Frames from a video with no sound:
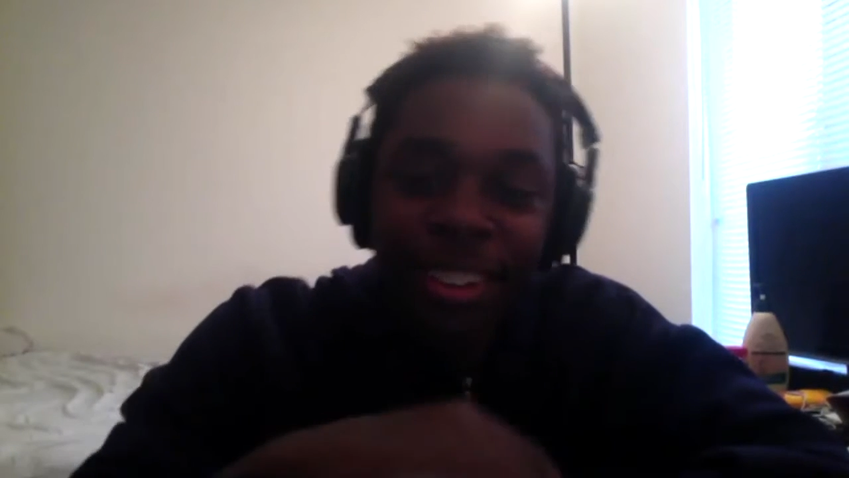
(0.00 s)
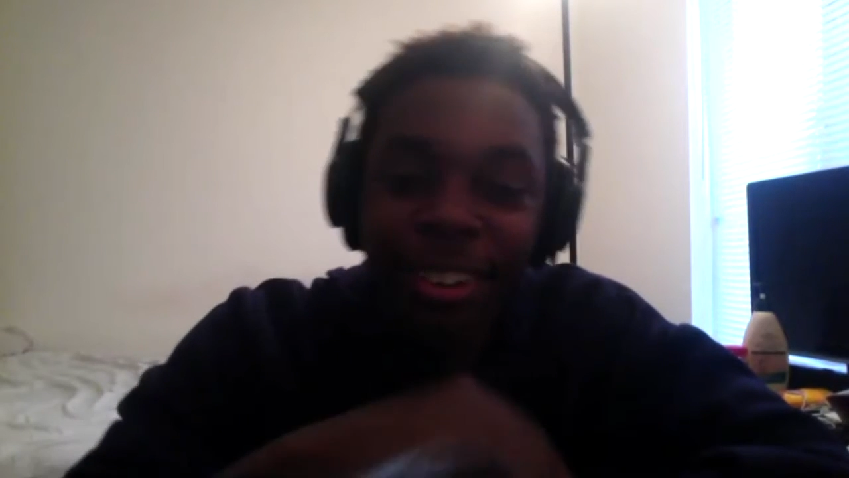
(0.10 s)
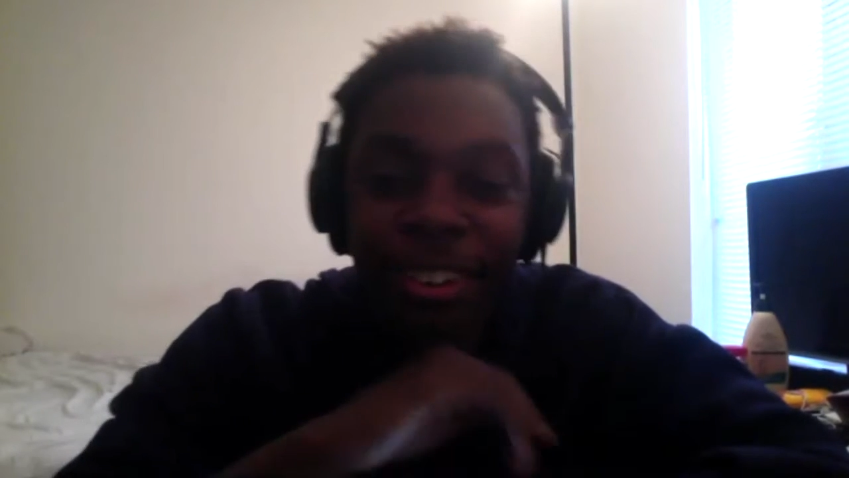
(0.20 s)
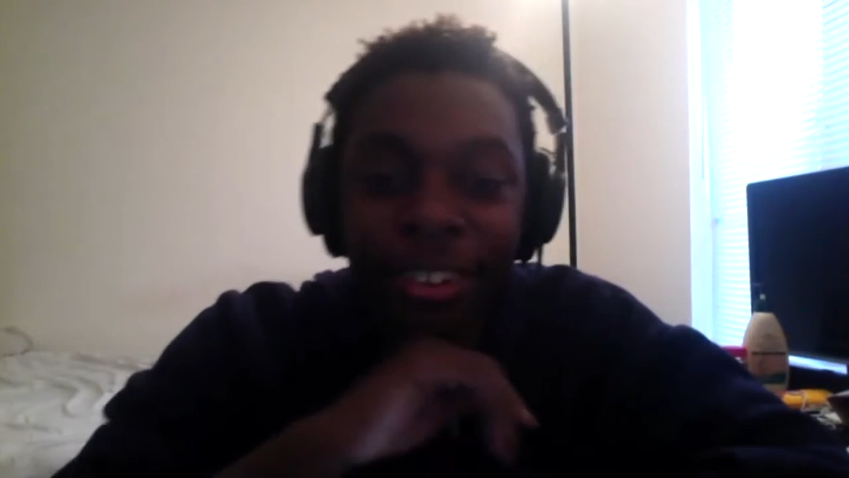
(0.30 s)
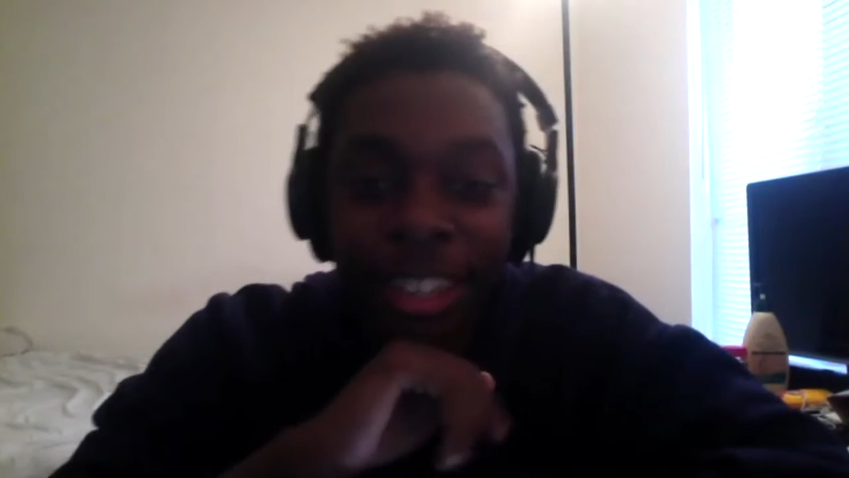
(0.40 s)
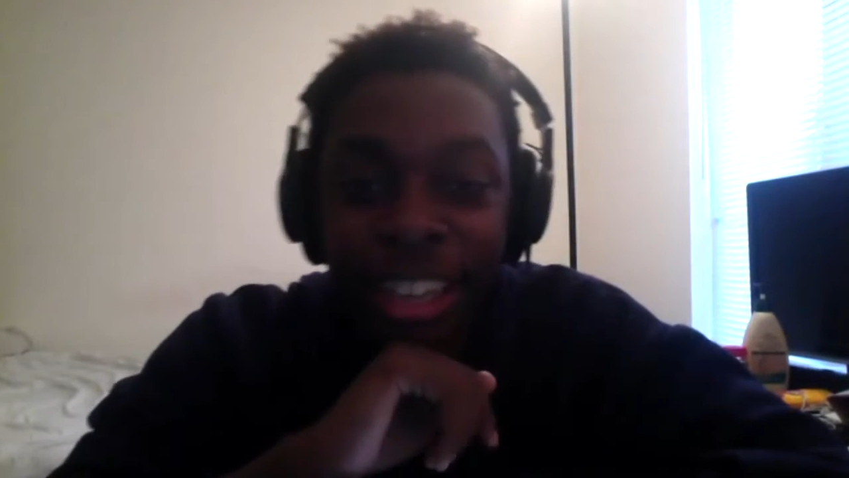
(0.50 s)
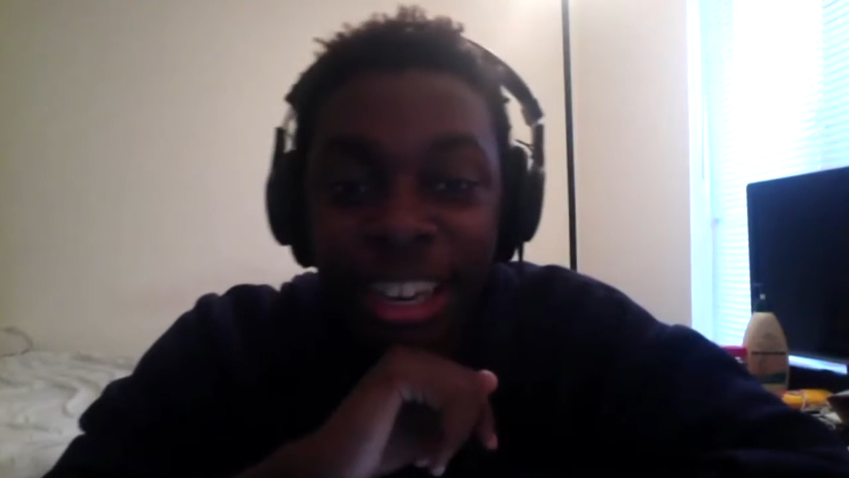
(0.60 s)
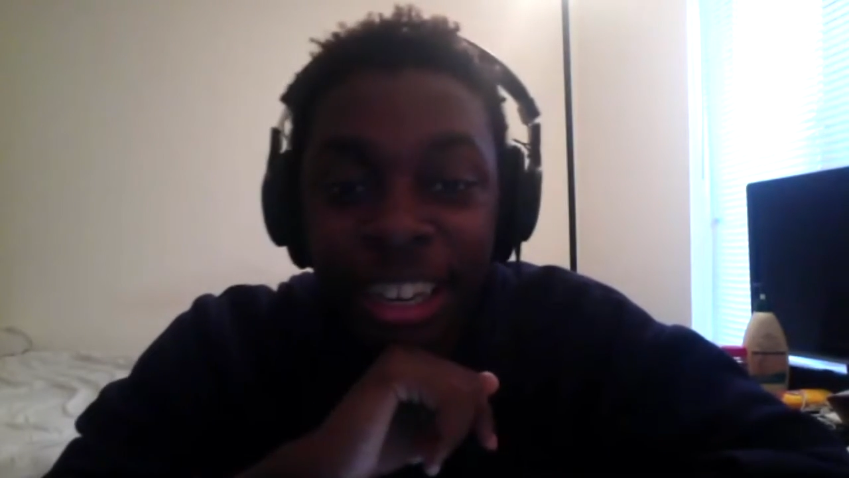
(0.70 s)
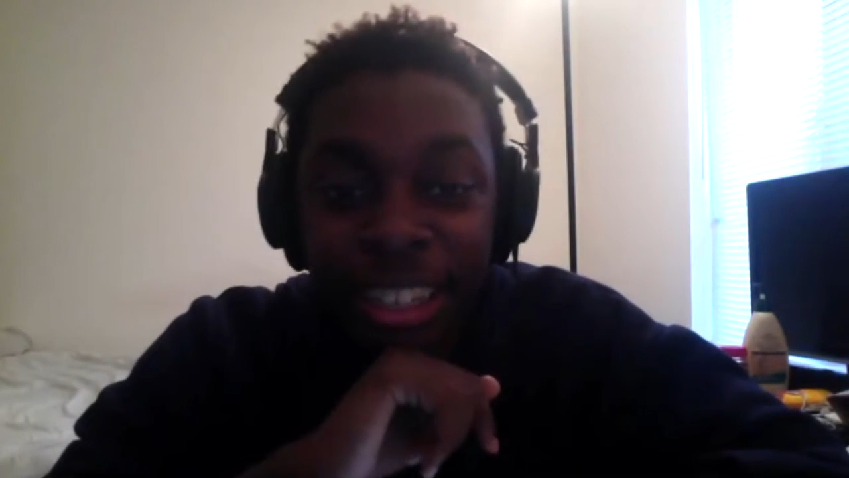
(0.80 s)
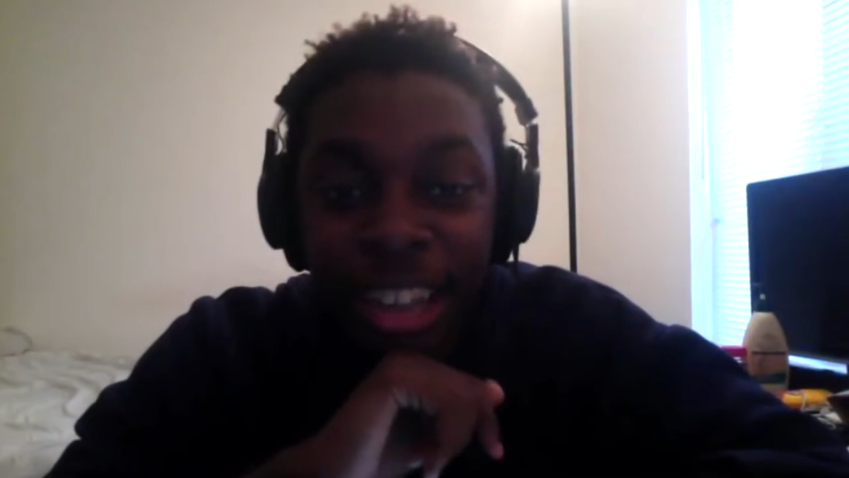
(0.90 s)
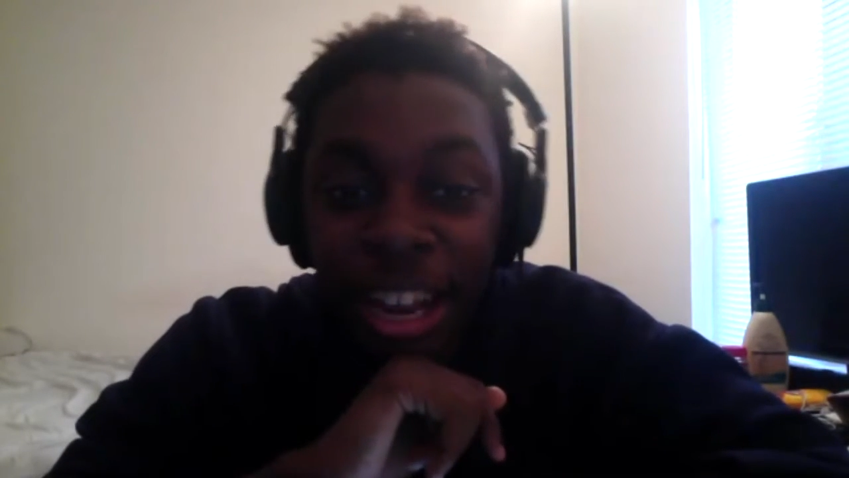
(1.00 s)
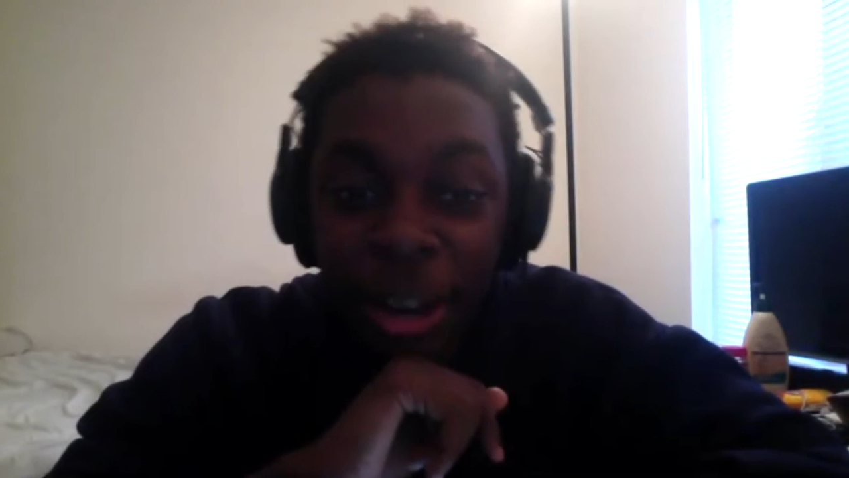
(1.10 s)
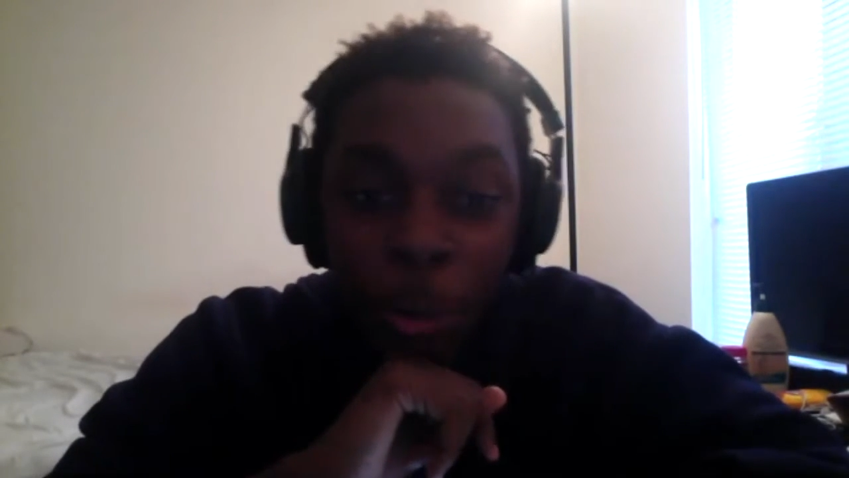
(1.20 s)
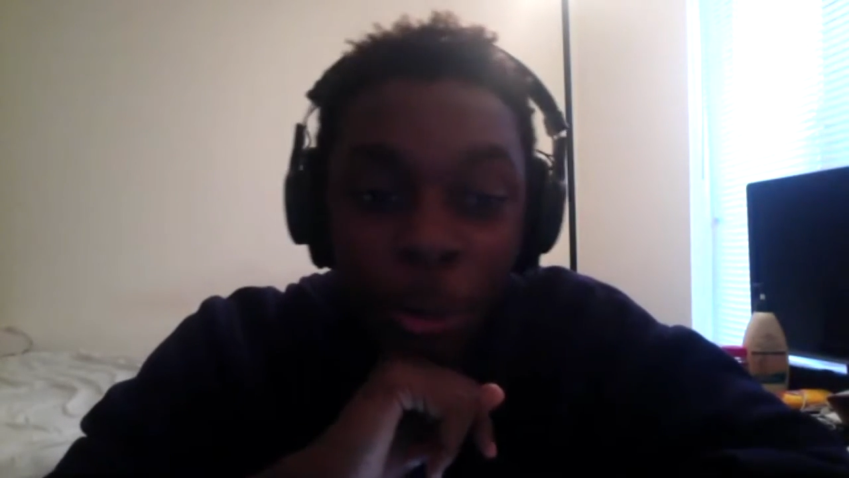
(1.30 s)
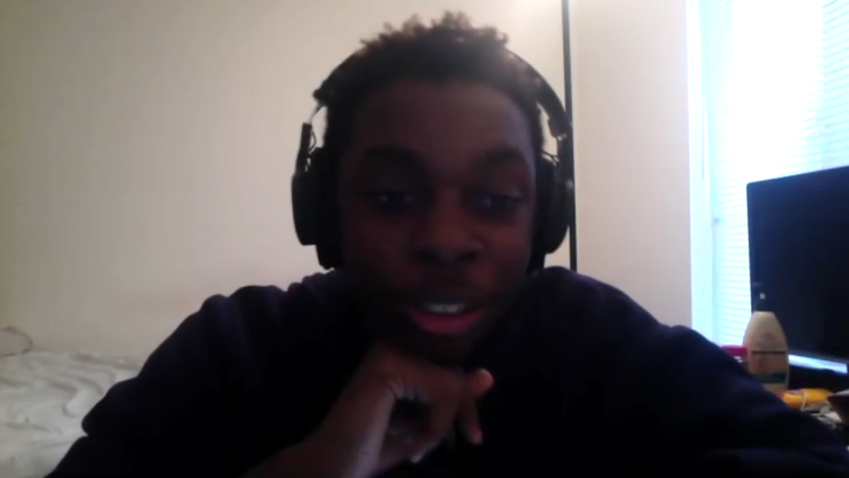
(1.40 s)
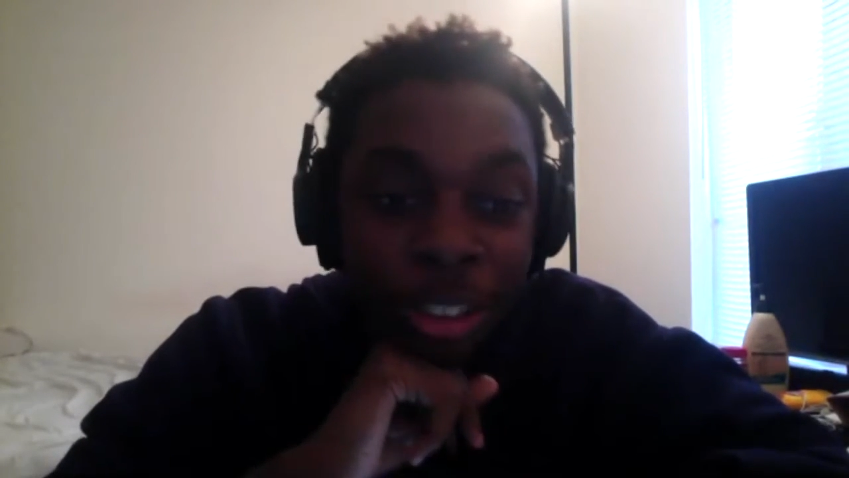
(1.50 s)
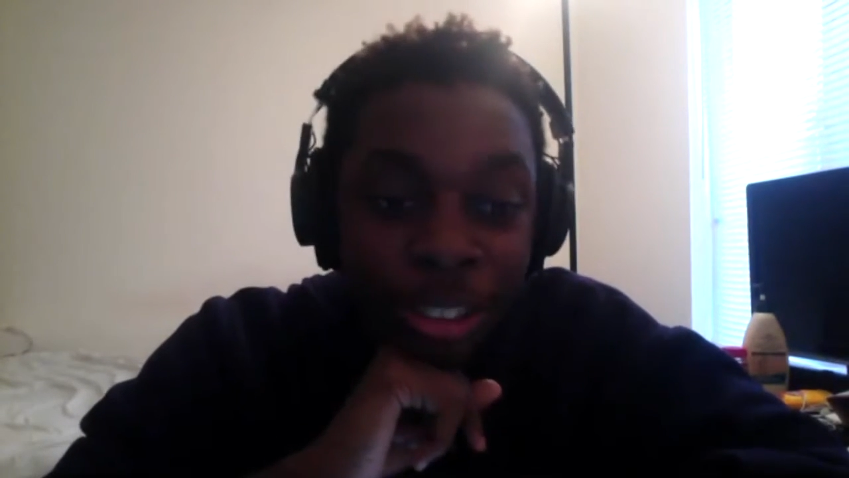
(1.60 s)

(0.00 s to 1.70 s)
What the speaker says: Okay, that was